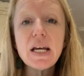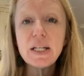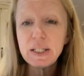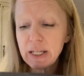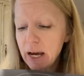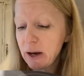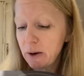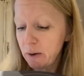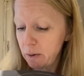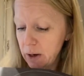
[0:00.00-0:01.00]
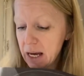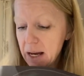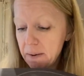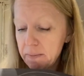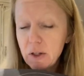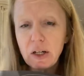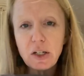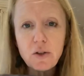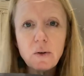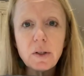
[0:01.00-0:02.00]
So, um, so I
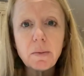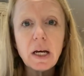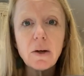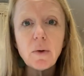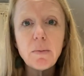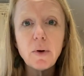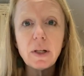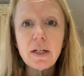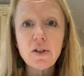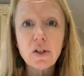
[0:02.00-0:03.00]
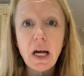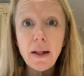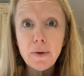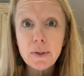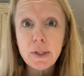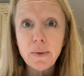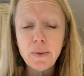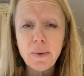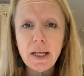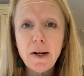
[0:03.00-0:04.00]
just drew some kind of rainbowish colors going
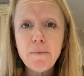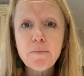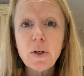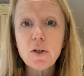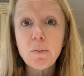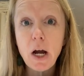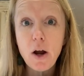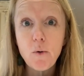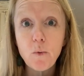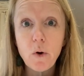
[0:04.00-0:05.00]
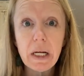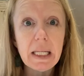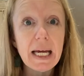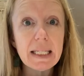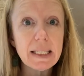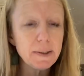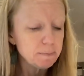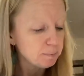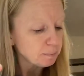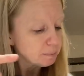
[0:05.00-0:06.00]
on there. Those are my aurora lights.
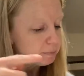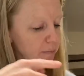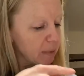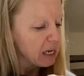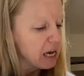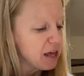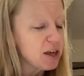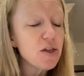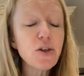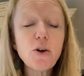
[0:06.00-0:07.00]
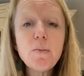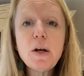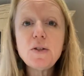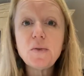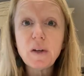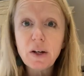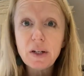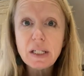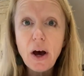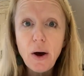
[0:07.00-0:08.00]
The thermosphere
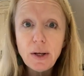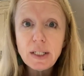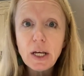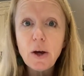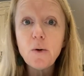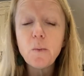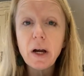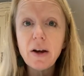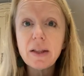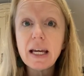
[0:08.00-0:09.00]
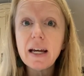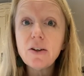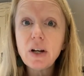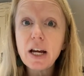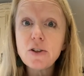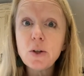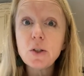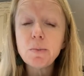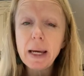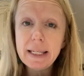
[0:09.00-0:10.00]
is also where the International
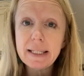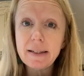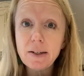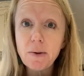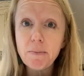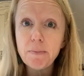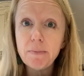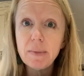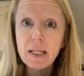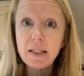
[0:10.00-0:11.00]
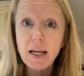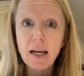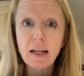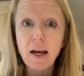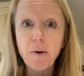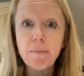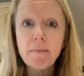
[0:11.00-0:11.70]
Space System is hanging out.